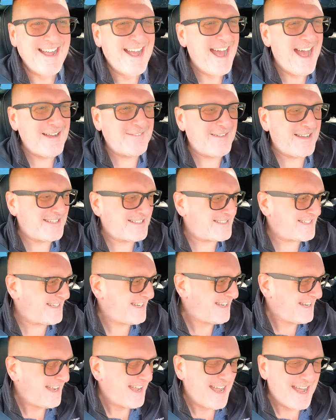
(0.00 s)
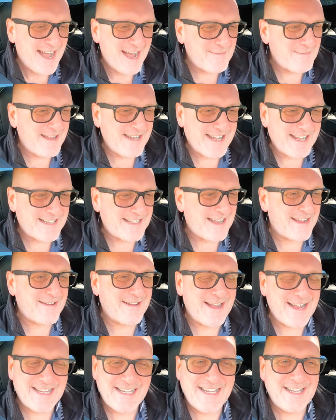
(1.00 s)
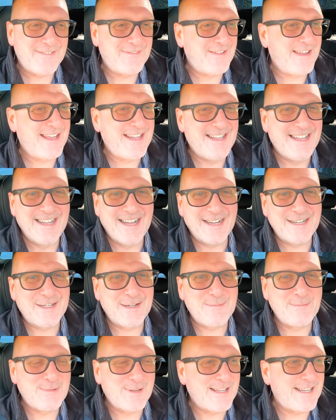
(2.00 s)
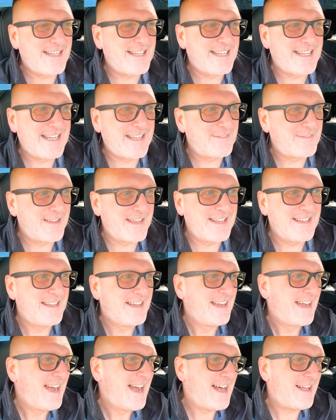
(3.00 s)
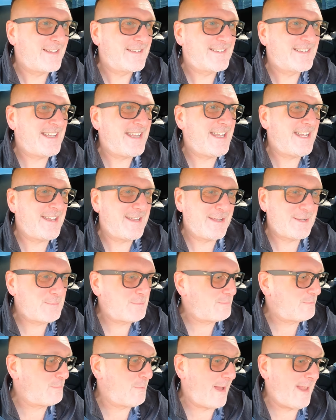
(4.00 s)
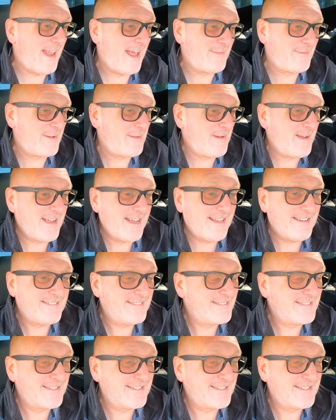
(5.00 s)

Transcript: I've had to. I mean, I give in. I completely give in. I'll see you whenever, mate.